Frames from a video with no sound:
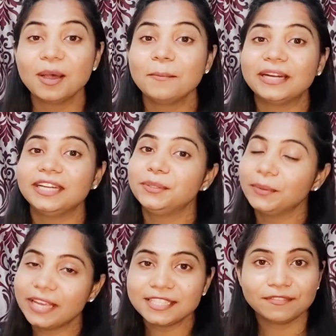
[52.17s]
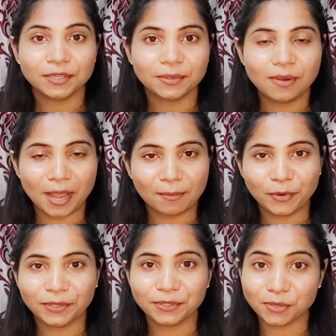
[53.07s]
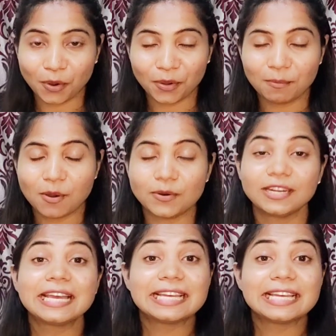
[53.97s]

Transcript: but in today's video, I am going to talk about